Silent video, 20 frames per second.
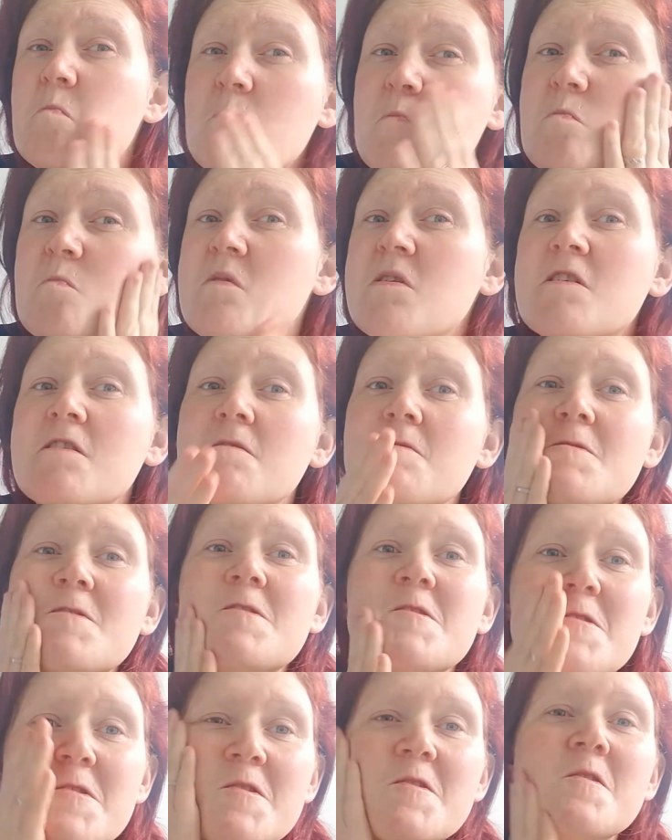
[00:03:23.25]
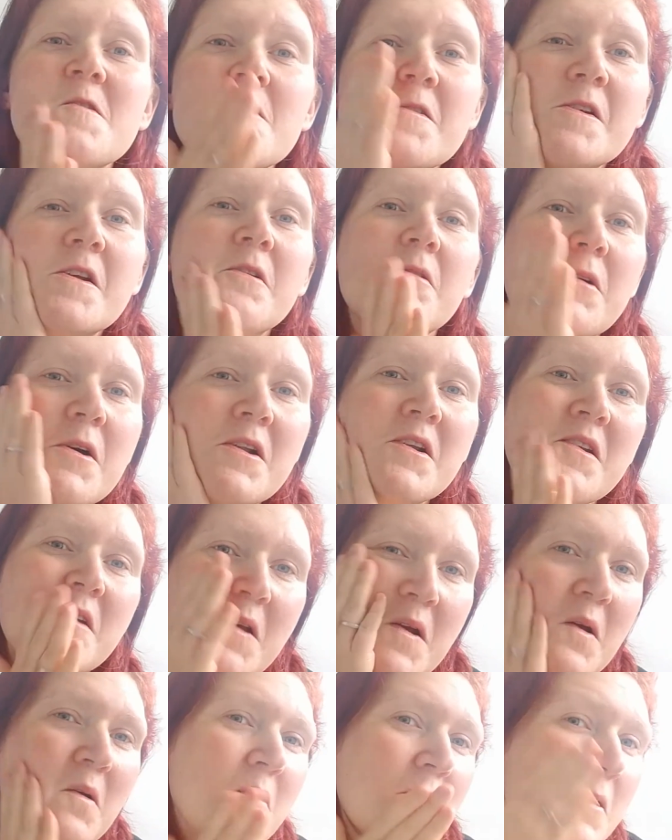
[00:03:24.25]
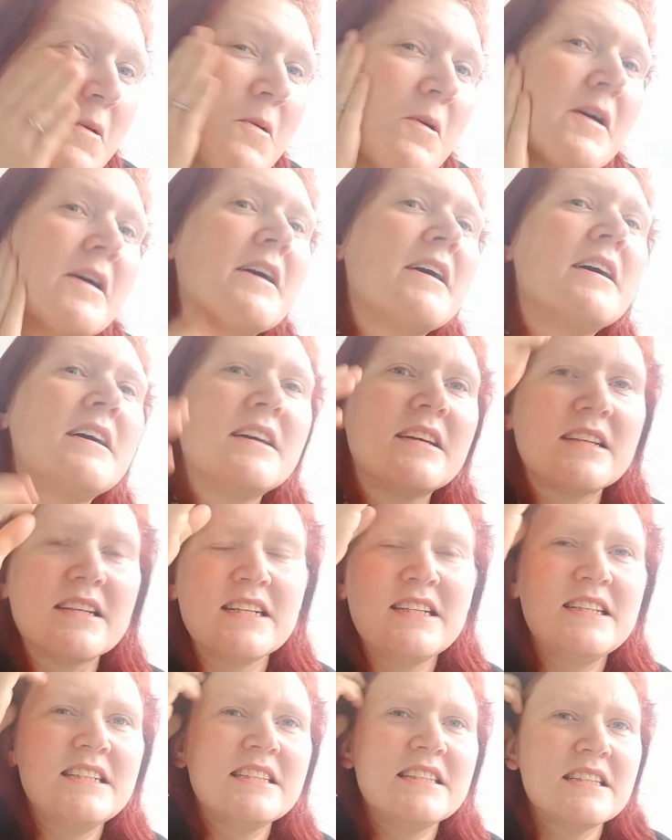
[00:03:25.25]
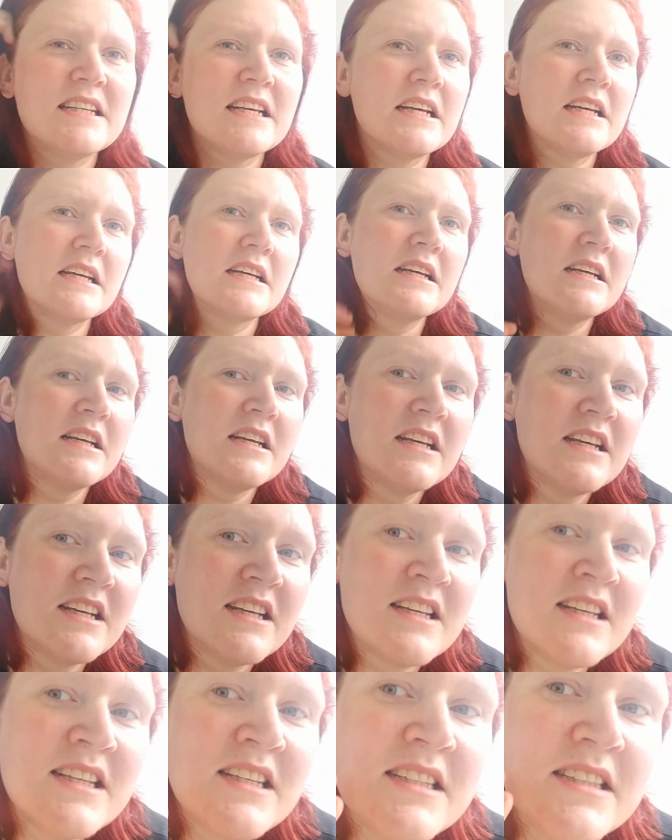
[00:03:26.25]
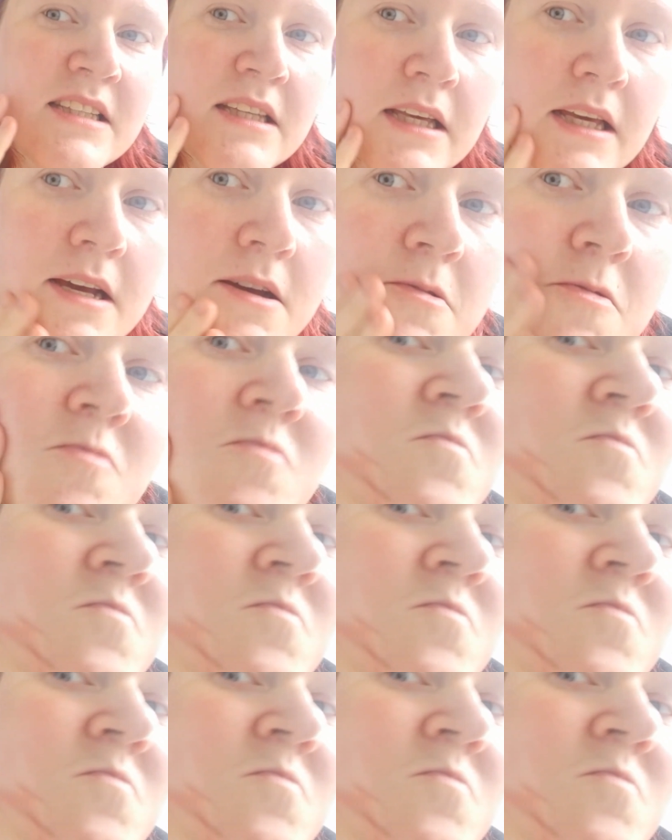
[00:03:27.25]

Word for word: No, it's still not wanting to go anywhere. Can you, can you see how?